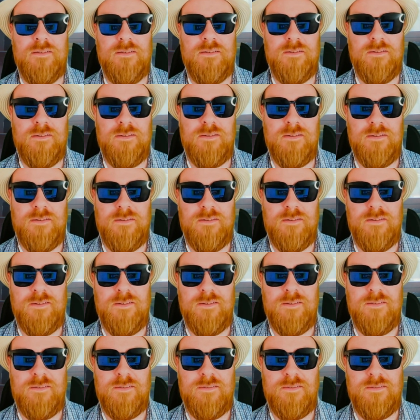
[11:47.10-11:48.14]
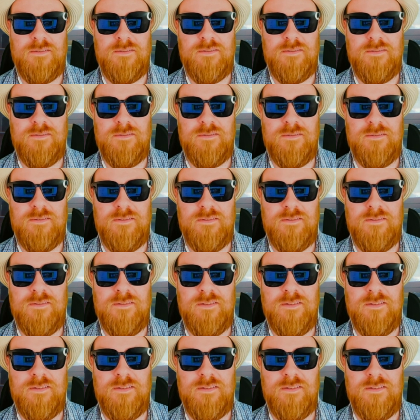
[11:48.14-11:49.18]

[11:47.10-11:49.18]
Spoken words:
Nothing is said.